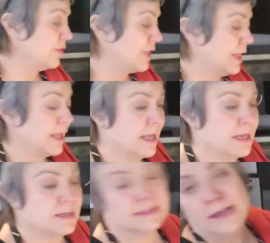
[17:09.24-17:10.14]
thing
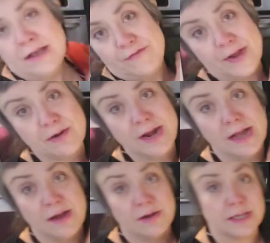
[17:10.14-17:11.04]
is figure
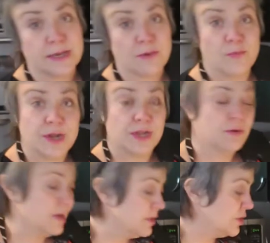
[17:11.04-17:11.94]
out like what
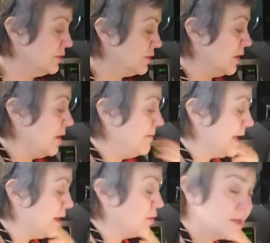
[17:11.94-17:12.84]
your issues are,
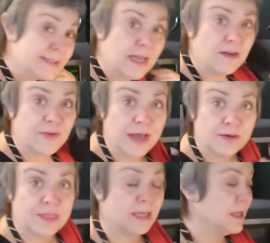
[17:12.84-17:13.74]
make yourself
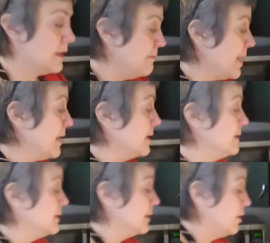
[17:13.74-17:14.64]
healthy and in
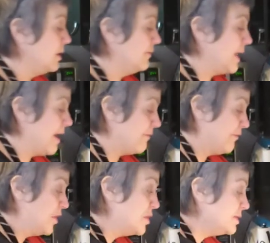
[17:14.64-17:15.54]
balance and all of that
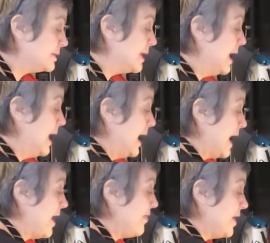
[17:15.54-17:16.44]
first,
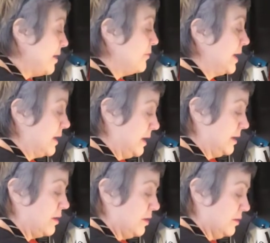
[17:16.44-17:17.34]
and then we
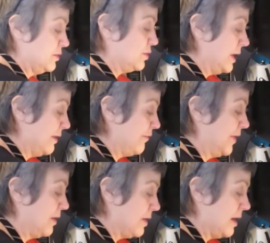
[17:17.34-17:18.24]
can go try and
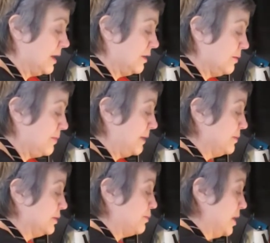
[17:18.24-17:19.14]
figure out other
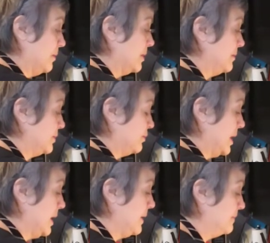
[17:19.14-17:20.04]
people's problems,
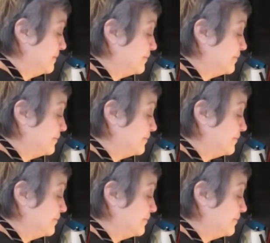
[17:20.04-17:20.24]
right?